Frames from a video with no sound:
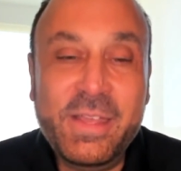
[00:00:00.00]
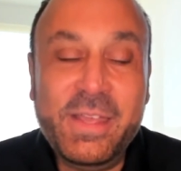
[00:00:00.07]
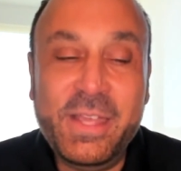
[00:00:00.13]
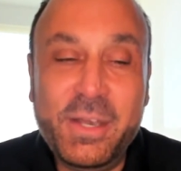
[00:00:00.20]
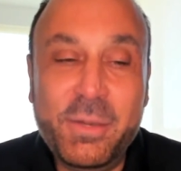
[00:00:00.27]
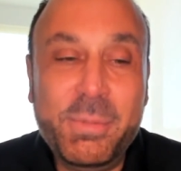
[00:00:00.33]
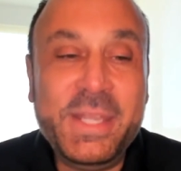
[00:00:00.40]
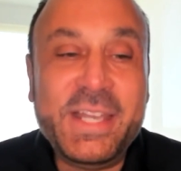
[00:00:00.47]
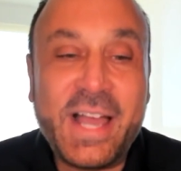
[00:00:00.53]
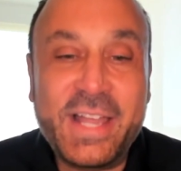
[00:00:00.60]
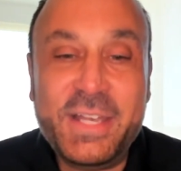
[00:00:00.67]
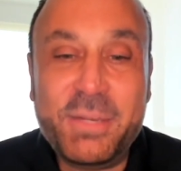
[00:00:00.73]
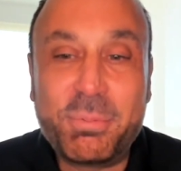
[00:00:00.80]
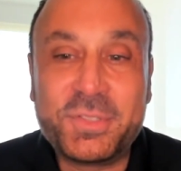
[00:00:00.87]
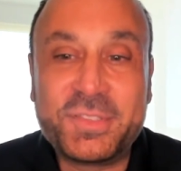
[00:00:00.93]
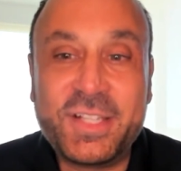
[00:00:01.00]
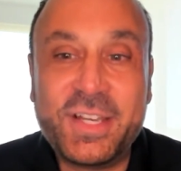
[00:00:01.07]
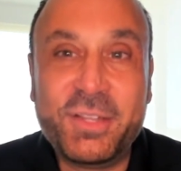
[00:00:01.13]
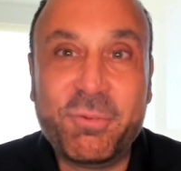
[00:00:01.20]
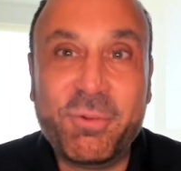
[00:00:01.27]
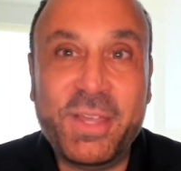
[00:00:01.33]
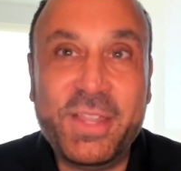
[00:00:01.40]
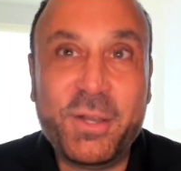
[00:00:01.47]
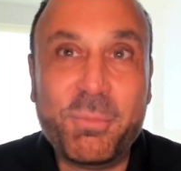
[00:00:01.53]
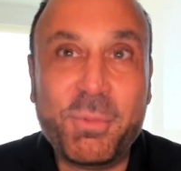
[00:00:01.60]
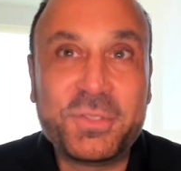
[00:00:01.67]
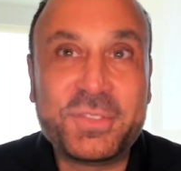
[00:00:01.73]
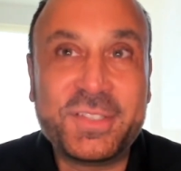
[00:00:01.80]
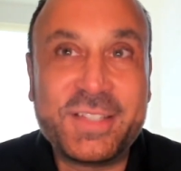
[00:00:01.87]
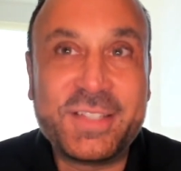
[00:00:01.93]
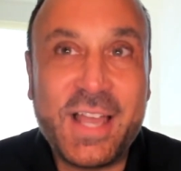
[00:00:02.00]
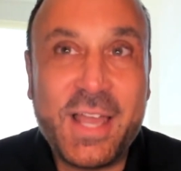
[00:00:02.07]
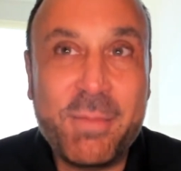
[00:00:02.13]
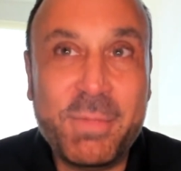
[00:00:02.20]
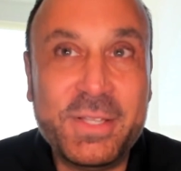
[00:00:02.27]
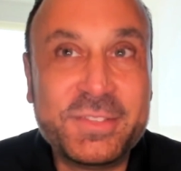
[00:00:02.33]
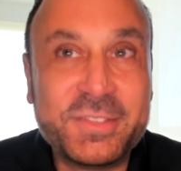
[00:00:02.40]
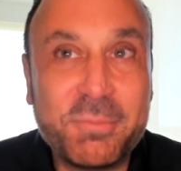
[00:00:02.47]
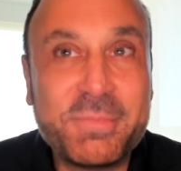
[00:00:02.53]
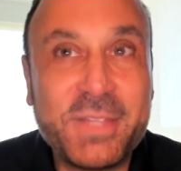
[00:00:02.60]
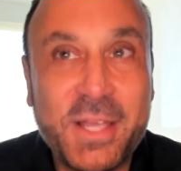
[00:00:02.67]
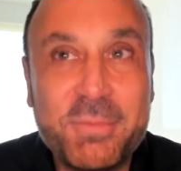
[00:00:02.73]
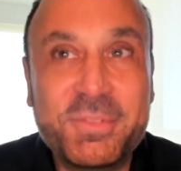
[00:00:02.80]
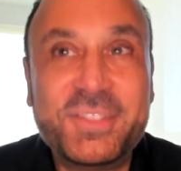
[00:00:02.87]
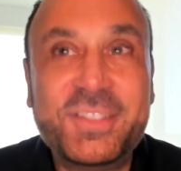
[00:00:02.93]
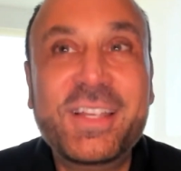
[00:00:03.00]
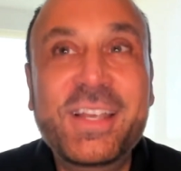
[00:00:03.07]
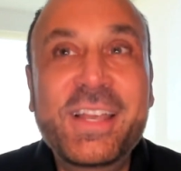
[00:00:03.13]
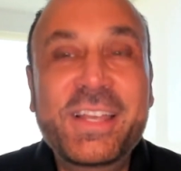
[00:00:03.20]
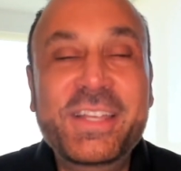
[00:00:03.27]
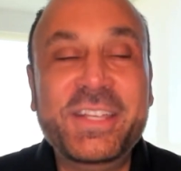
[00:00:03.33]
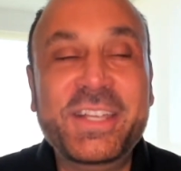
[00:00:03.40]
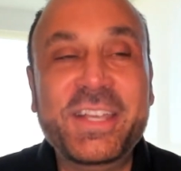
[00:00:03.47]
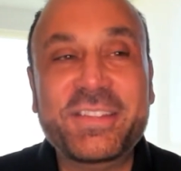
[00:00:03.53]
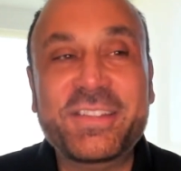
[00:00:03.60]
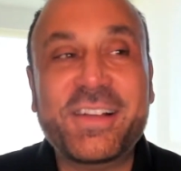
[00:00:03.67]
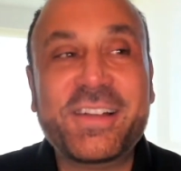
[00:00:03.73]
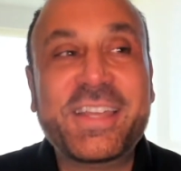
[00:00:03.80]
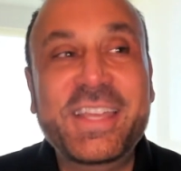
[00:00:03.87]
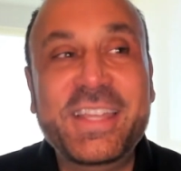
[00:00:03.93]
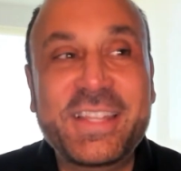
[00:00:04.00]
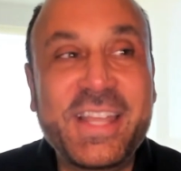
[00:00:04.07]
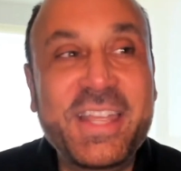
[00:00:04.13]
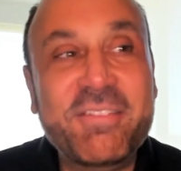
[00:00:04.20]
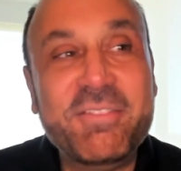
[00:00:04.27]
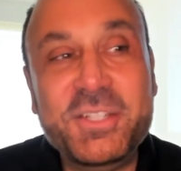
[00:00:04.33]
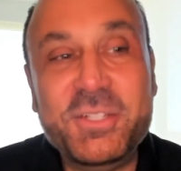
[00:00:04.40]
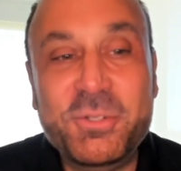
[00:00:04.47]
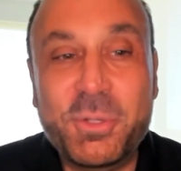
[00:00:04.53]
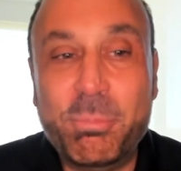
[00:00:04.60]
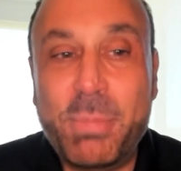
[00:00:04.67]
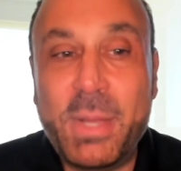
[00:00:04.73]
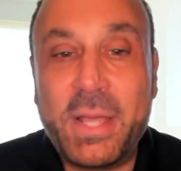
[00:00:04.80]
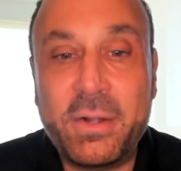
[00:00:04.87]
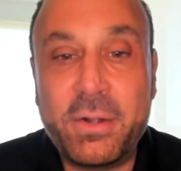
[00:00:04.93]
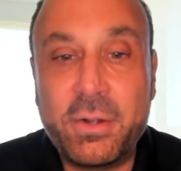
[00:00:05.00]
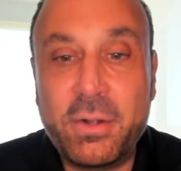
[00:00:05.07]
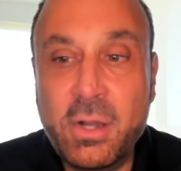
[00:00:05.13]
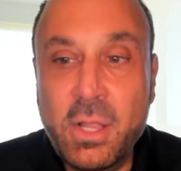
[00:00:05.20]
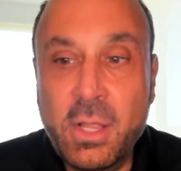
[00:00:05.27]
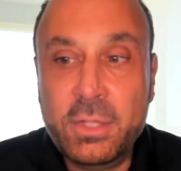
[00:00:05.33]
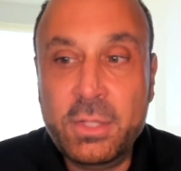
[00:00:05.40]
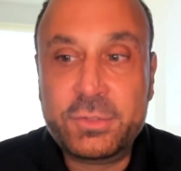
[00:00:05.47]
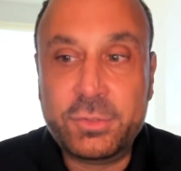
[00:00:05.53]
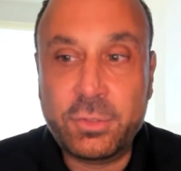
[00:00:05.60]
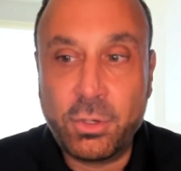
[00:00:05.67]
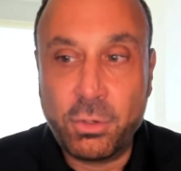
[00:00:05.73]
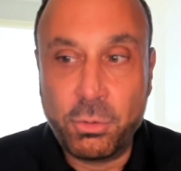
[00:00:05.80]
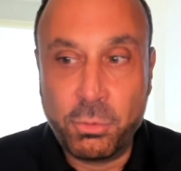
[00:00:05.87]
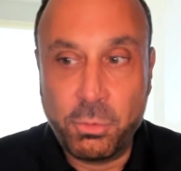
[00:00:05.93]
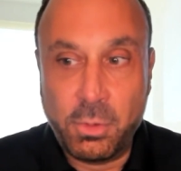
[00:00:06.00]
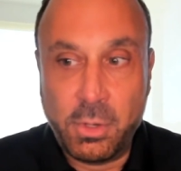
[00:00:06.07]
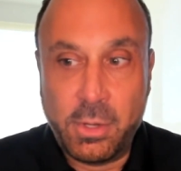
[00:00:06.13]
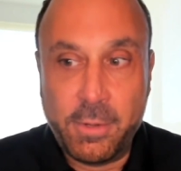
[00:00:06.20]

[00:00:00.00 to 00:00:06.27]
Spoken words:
90% of the way there most of the time, and sometimes you get lucky and they even do it better. So